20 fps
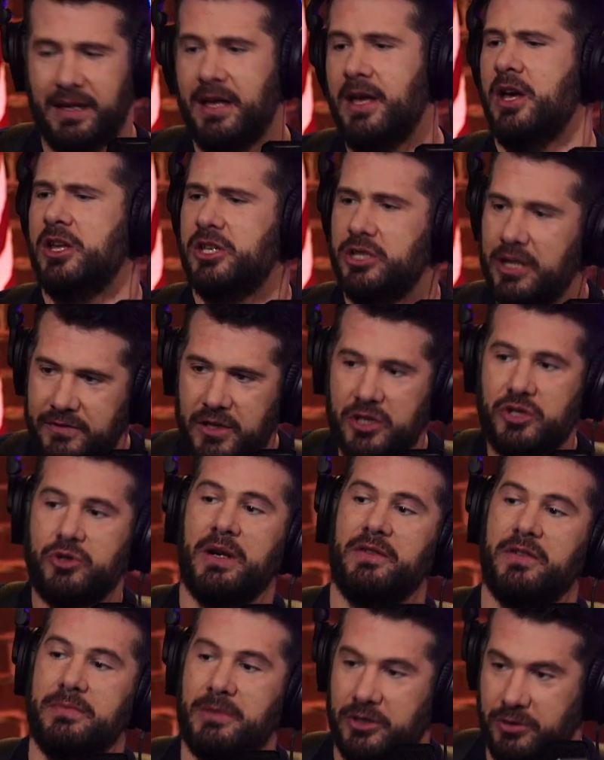Do you have to
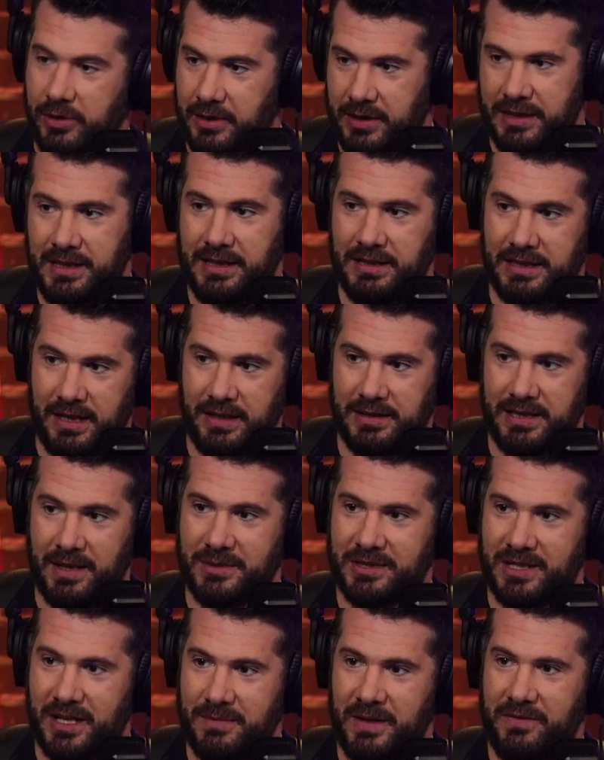drink from the toilet the entire time?
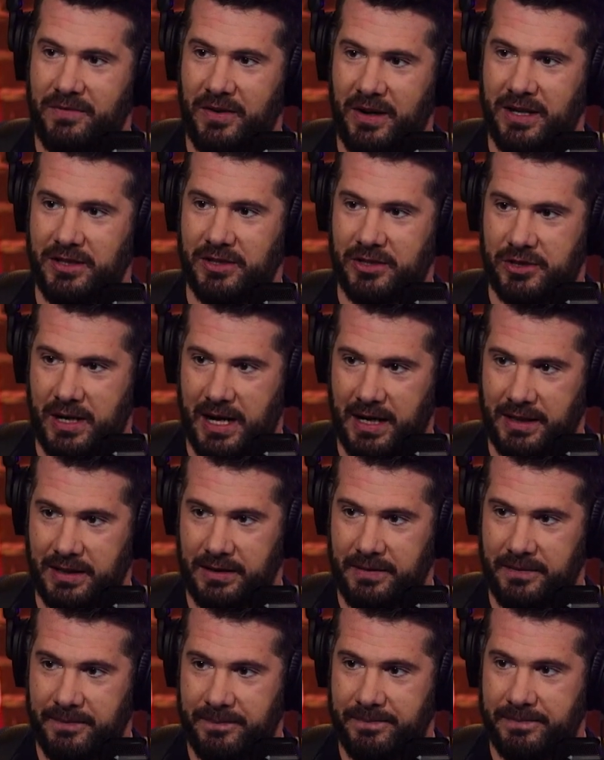Mm-hmm. It's going to be very
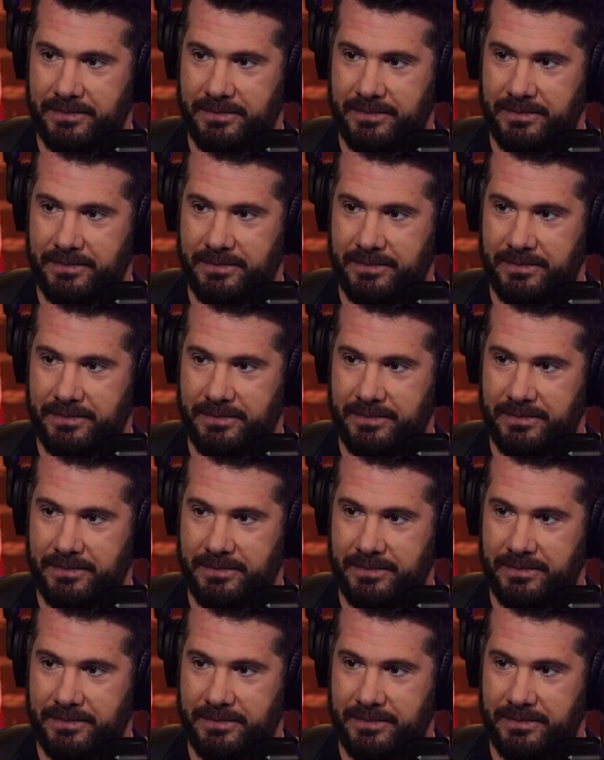distracting.